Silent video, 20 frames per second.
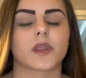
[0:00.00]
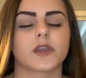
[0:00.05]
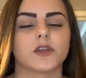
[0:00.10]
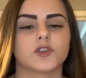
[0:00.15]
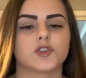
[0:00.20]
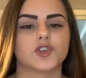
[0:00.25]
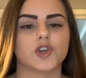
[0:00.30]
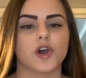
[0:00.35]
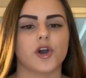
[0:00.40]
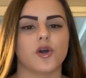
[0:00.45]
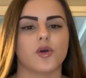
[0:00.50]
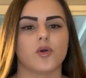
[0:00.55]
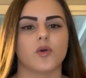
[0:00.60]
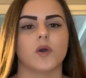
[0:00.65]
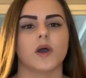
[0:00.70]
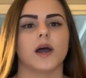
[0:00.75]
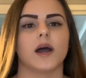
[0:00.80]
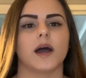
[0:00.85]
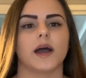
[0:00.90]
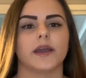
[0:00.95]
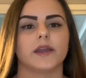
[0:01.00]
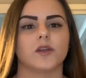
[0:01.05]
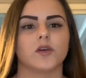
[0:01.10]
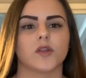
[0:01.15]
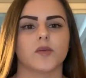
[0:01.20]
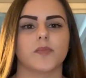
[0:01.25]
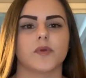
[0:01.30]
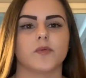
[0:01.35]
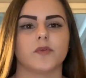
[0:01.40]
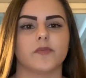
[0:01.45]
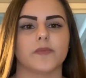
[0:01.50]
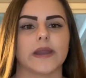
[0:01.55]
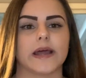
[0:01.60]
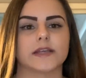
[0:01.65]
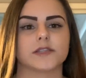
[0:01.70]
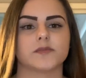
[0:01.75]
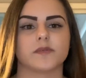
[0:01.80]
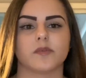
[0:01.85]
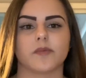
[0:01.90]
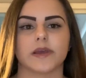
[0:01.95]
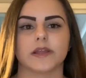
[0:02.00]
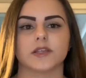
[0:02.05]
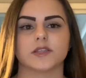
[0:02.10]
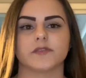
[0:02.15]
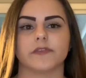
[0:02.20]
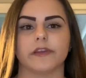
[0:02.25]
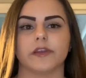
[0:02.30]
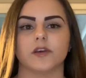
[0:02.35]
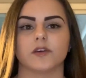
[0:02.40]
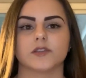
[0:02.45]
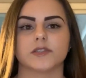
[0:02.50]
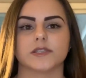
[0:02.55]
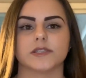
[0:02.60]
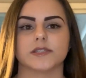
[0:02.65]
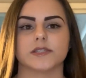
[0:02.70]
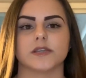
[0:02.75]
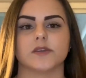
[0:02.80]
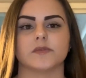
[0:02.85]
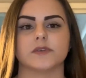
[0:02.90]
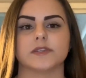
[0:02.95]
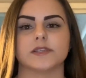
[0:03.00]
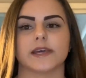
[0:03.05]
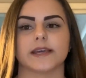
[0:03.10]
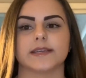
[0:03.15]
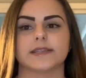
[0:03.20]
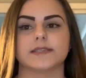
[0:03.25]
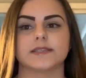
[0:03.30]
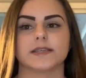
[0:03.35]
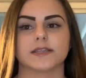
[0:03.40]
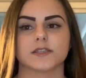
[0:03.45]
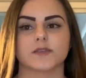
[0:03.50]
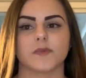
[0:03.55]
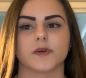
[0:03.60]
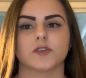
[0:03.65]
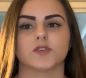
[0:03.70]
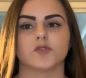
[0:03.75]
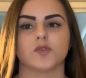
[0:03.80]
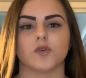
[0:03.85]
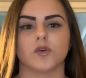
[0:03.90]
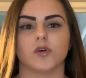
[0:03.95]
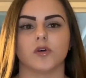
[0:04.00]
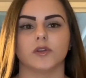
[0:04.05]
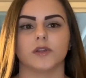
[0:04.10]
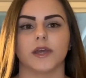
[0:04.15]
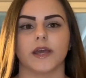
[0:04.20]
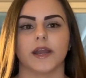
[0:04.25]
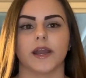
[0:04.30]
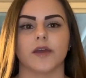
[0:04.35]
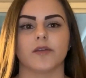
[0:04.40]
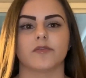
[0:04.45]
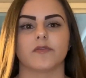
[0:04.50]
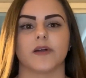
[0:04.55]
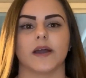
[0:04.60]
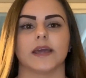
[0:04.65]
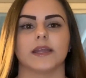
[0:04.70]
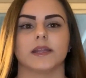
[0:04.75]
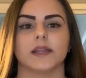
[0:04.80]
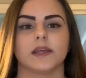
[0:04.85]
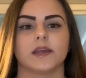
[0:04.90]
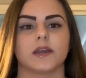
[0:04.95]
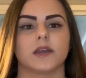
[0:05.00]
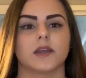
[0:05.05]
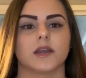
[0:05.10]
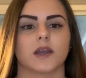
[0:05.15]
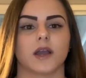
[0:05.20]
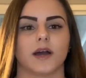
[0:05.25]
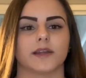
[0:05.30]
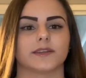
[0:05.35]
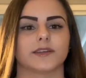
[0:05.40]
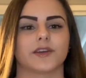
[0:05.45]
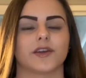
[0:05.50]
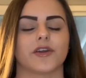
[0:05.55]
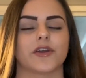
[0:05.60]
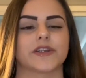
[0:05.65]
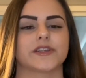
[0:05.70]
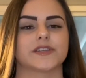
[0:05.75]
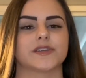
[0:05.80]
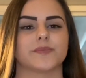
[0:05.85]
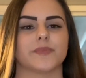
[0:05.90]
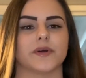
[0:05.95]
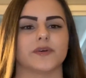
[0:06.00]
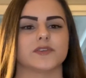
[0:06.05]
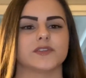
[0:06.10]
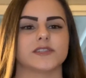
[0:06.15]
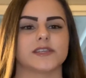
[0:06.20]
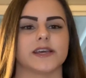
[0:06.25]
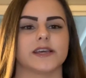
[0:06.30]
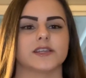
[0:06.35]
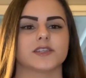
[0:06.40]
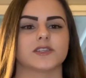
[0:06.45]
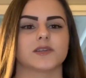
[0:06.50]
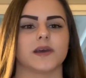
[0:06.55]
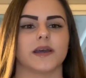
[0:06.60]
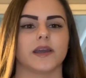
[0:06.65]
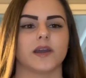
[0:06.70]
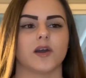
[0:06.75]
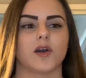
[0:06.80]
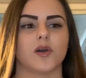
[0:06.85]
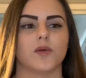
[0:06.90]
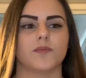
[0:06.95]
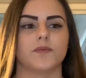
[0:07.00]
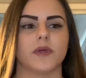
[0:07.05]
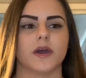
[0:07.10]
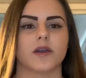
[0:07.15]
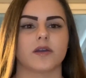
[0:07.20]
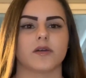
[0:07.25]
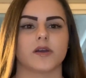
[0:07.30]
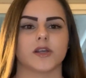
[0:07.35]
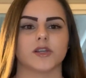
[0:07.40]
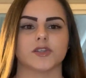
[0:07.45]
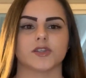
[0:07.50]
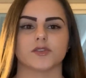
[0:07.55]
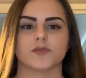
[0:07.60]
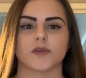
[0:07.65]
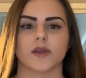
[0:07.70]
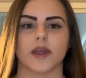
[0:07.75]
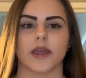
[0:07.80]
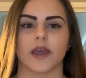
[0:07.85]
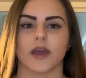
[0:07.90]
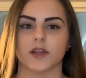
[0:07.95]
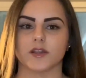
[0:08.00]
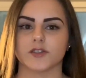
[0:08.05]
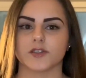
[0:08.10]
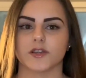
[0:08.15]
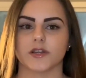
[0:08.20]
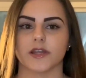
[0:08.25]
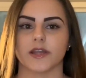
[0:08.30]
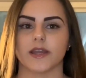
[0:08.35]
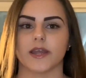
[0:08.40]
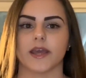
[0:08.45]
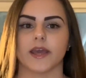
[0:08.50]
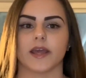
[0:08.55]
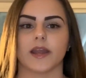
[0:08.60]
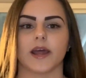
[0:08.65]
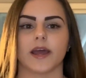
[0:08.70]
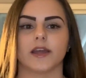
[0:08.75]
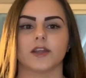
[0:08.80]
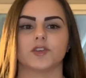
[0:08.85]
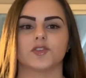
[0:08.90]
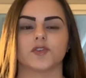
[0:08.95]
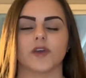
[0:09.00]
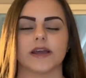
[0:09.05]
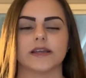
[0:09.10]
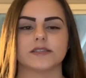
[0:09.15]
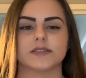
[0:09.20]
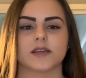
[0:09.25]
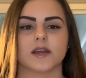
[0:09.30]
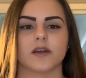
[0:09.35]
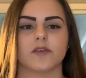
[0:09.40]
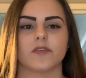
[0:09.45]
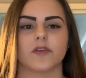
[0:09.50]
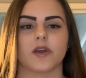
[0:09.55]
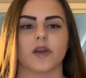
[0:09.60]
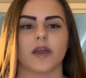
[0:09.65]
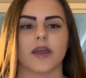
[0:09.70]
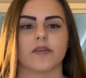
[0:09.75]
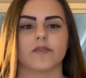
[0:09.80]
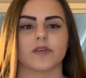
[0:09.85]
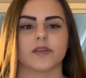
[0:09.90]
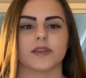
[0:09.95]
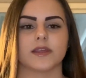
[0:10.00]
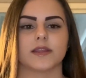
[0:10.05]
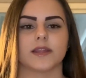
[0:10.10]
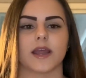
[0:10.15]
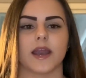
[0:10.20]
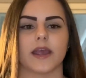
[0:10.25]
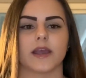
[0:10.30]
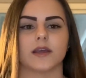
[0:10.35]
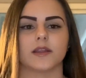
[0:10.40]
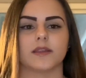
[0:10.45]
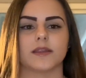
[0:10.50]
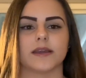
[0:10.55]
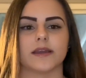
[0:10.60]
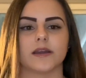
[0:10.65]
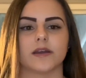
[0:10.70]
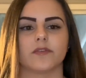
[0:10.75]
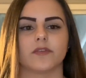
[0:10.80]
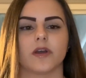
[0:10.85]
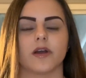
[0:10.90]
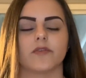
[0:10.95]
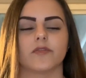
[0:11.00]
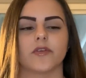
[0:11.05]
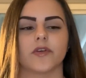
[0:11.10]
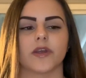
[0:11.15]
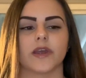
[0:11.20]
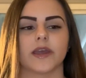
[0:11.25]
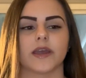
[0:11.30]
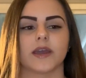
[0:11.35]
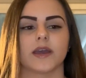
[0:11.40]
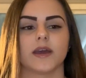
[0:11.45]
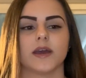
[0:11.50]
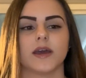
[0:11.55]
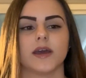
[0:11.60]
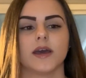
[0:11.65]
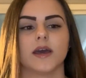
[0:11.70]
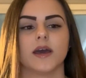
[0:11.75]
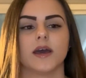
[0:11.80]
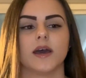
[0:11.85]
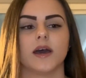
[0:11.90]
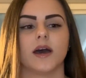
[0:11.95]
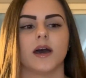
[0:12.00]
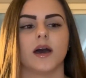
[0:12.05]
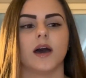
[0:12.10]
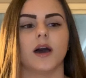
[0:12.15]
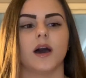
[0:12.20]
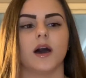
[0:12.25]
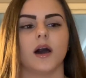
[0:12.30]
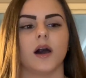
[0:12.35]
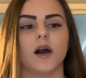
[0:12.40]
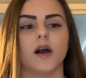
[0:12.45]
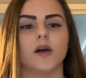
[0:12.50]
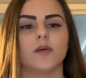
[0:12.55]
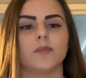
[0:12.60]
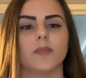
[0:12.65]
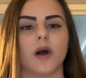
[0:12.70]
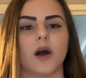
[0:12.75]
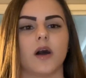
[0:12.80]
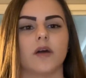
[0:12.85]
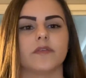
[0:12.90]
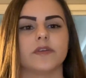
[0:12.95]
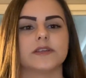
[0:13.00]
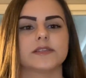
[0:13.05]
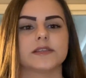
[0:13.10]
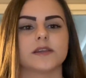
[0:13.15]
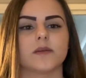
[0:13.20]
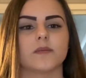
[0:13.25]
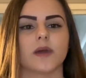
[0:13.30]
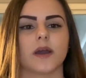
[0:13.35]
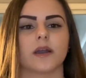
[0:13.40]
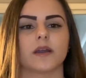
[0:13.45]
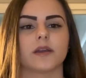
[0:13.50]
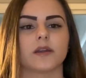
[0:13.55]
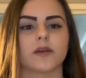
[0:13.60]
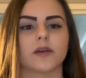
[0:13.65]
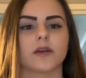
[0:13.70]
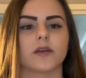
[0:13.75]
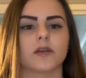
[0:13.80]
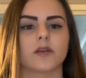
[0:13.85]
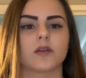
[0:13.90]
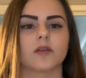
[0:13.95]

So I know that people have been asking me to make this video since he was like 6 months old, and I finally got the courage to post it. So I hope that questions were answered in it. I tried to cover everything that I could think of covering. Obviously, I'm not gonna